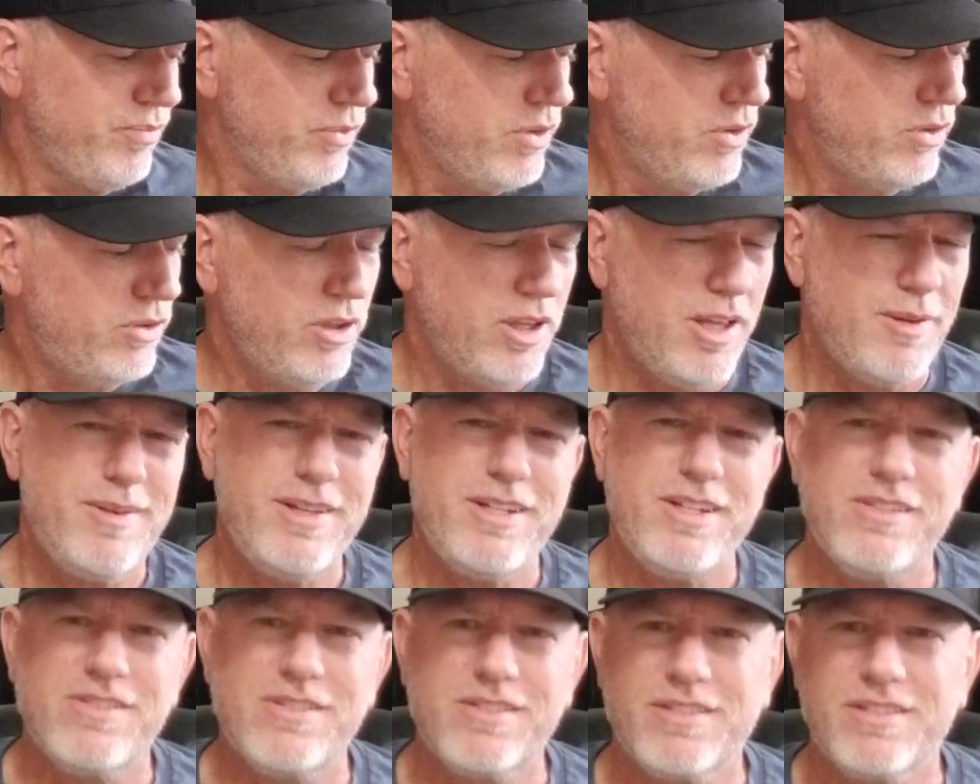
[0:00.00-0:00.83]
so
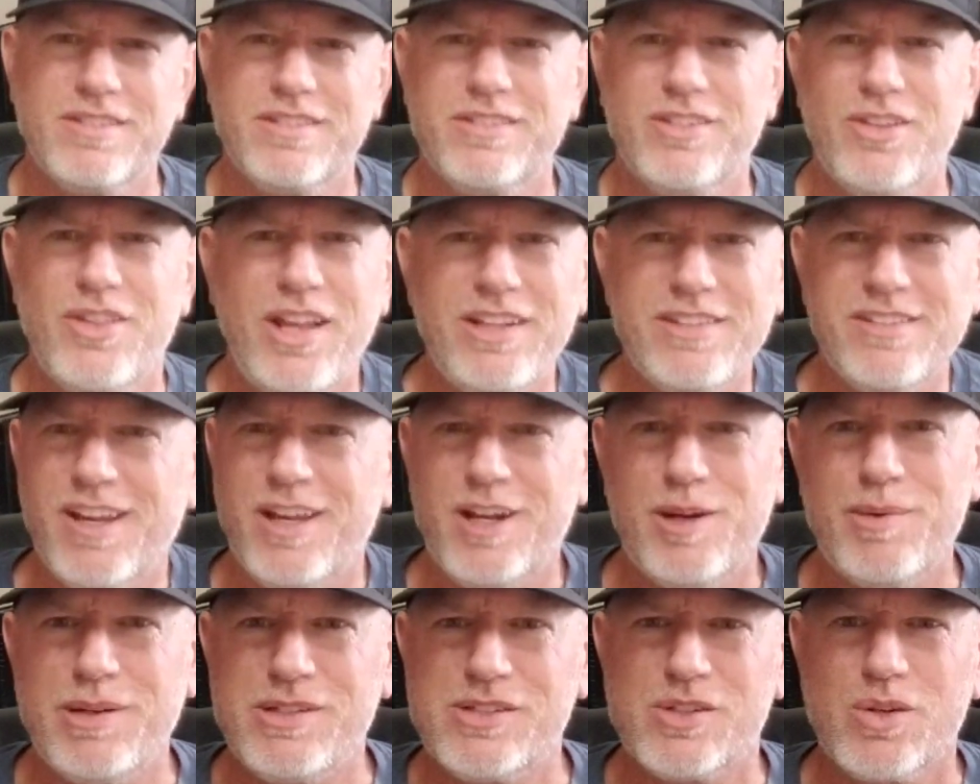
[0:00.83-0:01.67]
so that's
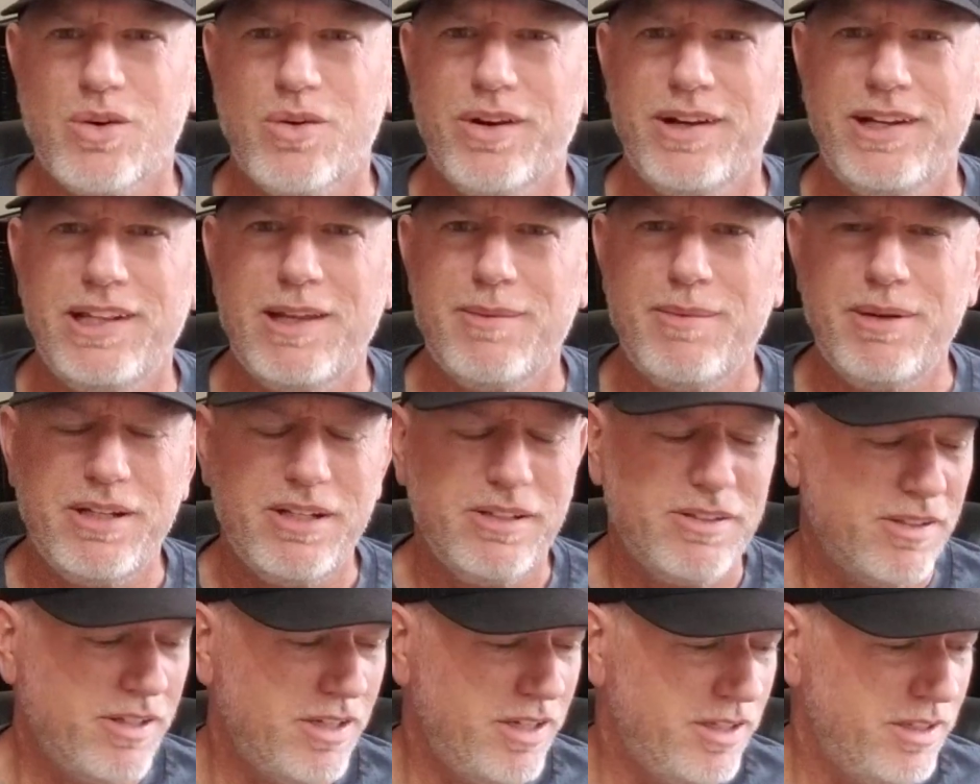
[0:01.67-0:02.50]
kind of my story. Let me
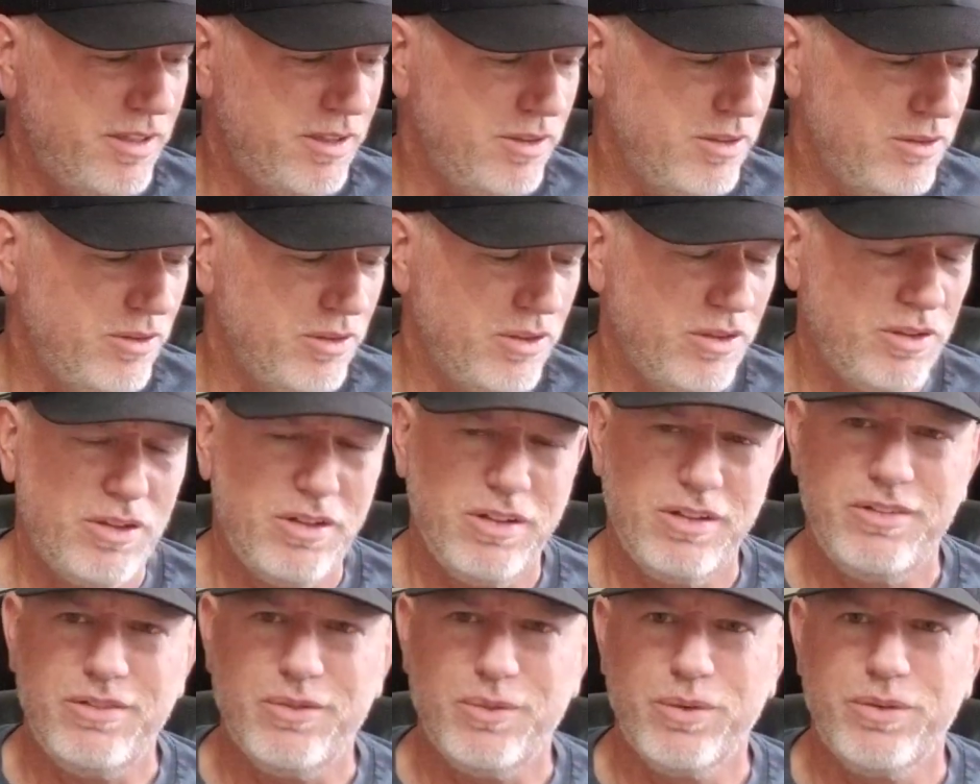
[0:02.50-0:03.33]
just kind
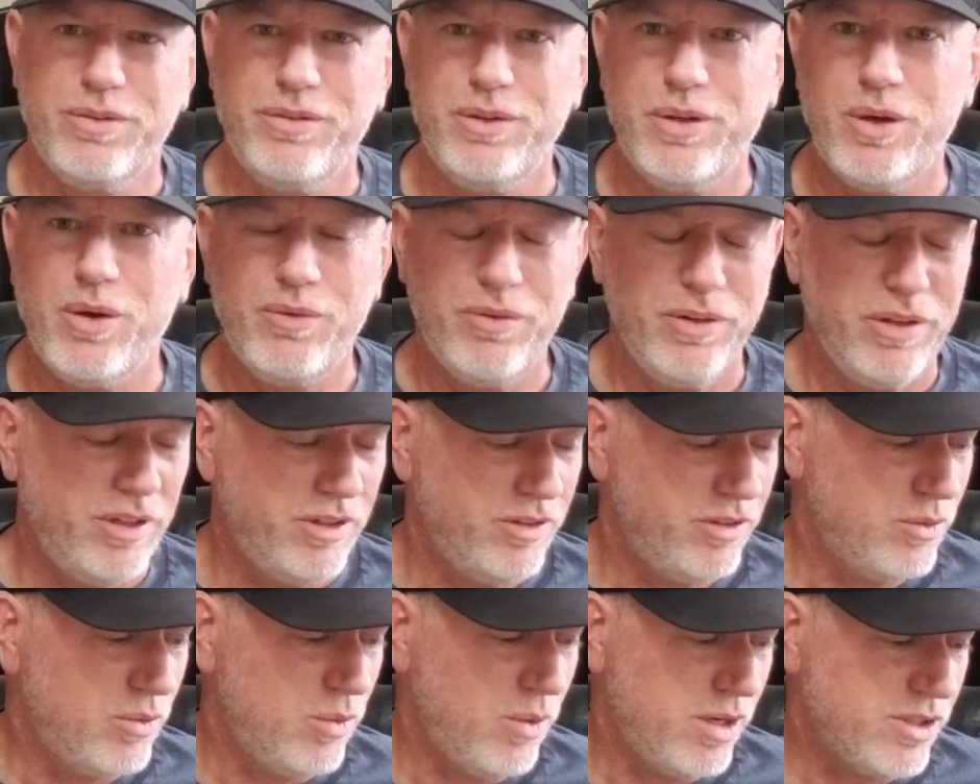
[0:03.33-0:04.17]
of review over
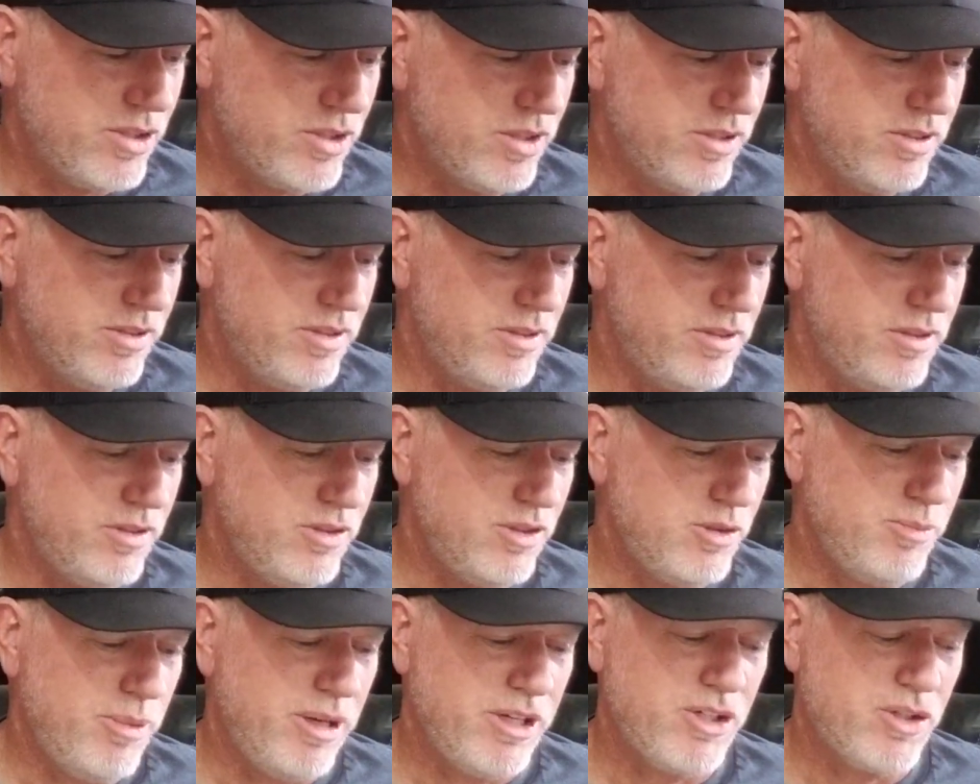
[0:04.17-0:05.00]
these questions and
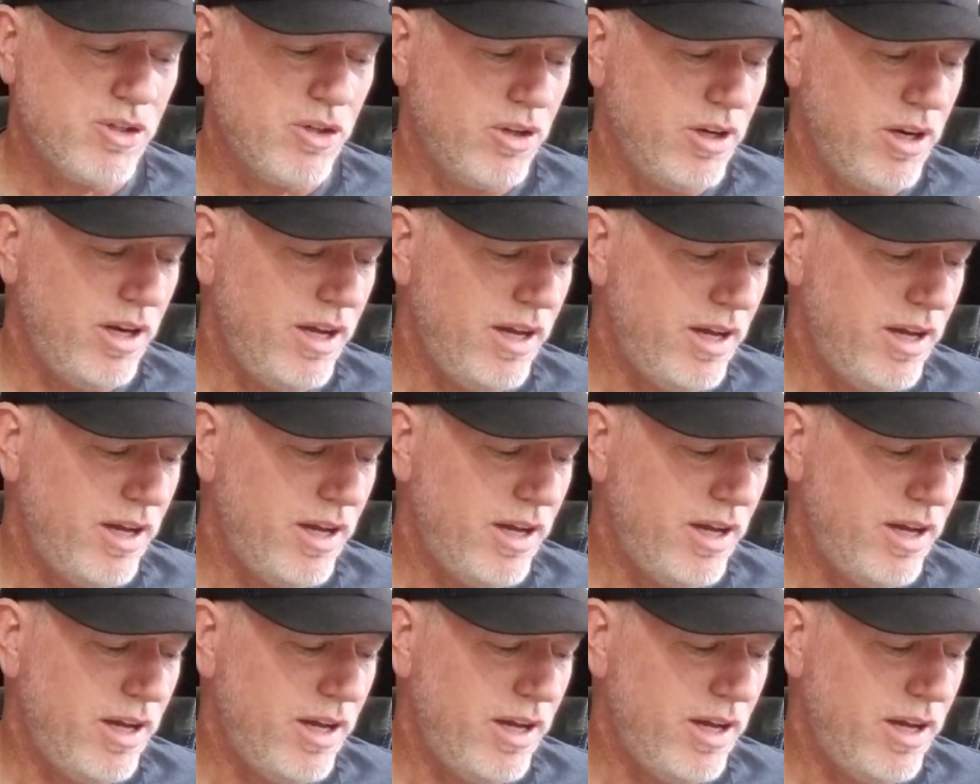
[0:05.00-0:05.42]
just make sure